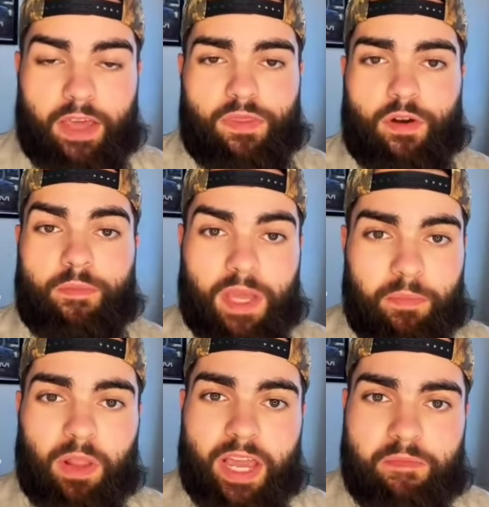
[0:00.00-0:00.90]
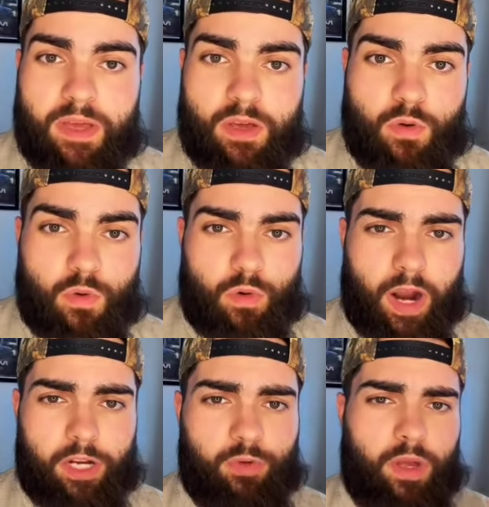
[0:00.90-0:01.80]
yet there are people like me who
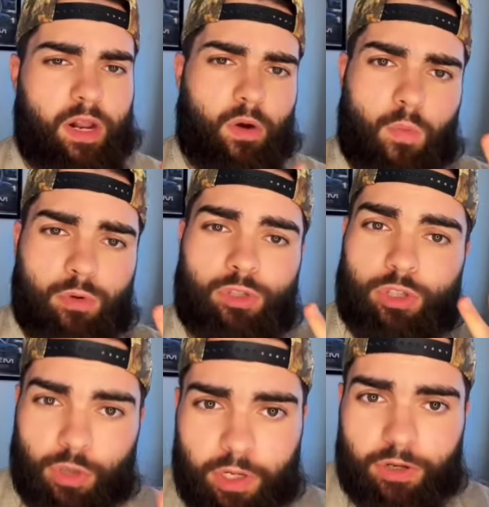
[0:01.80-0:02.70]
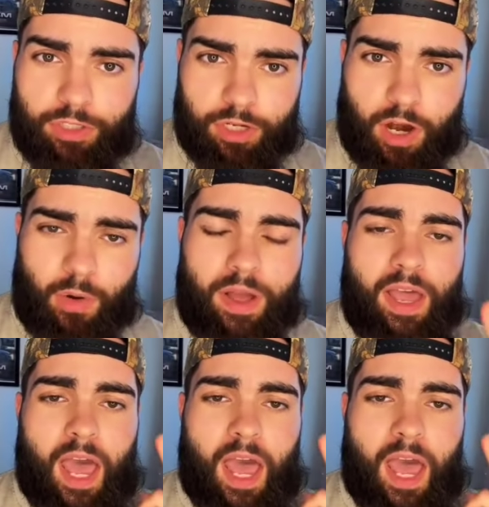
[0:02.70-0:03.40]
graduated almost 2 years ago